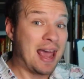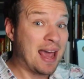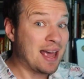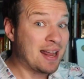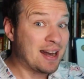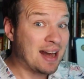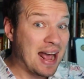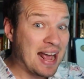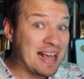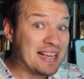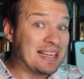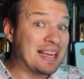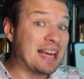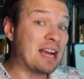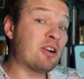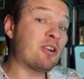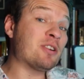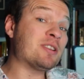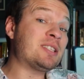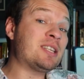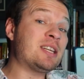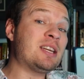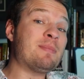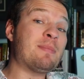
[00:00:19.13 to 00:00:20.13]
And I
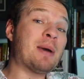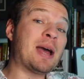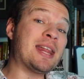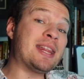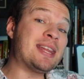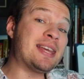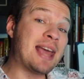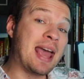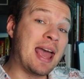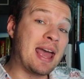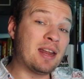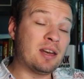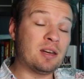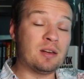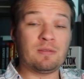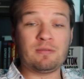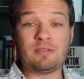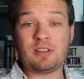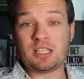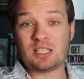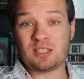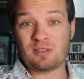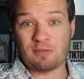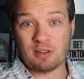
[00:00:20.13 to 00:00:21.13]
guarantee by the end of
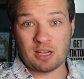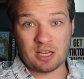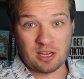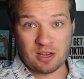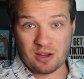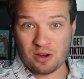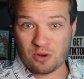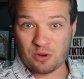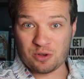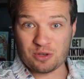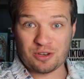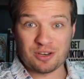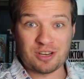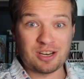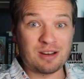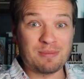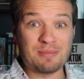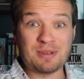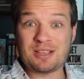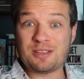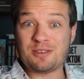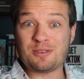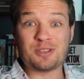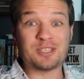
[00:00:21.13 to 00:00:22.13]
this video, you're gonna
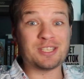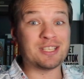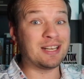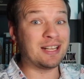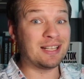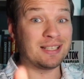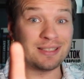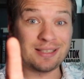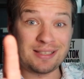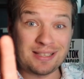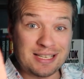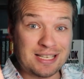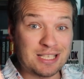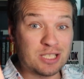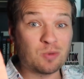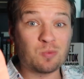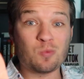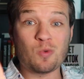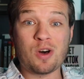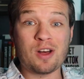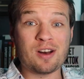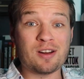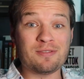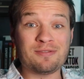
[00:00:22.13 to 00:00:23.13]
be using at least
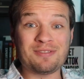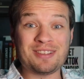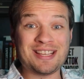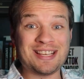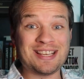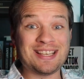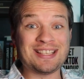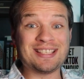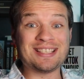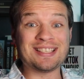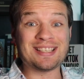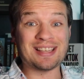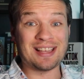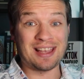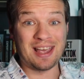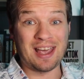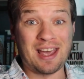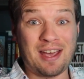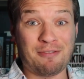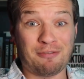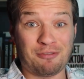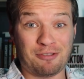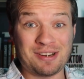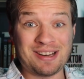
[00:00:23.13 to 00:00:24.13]
one of these
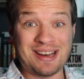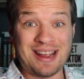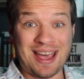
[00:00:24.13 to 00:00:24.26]
every